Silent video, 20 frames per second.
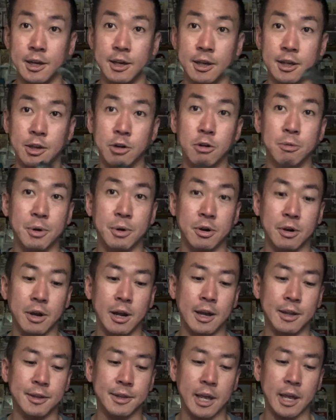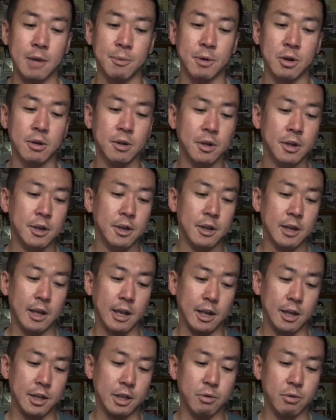Gilbert and Emma.
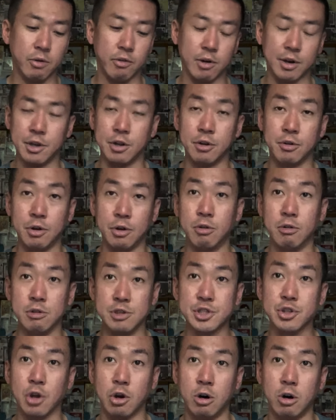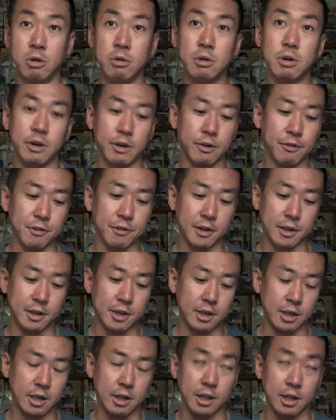They were running their own stall of
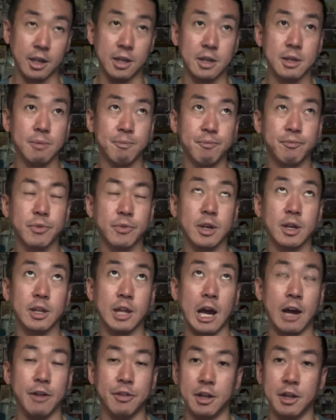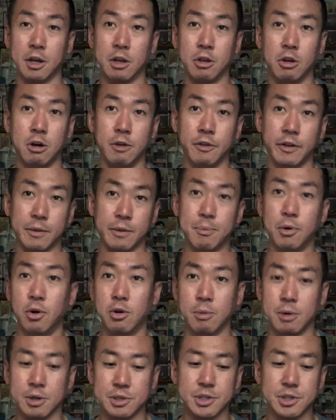like they had like a lot of like
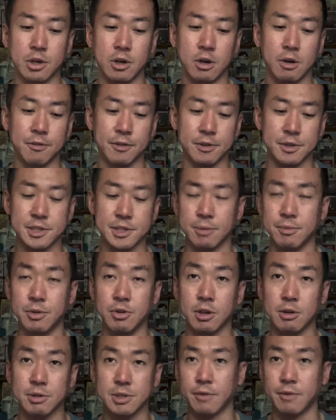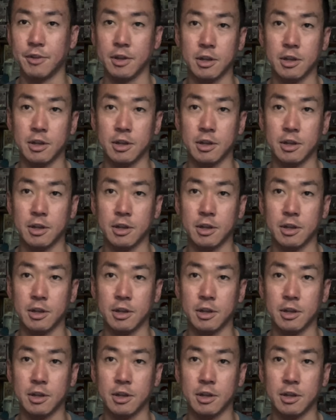Pokemon stuff and some Yu-Gi-Oh stuff,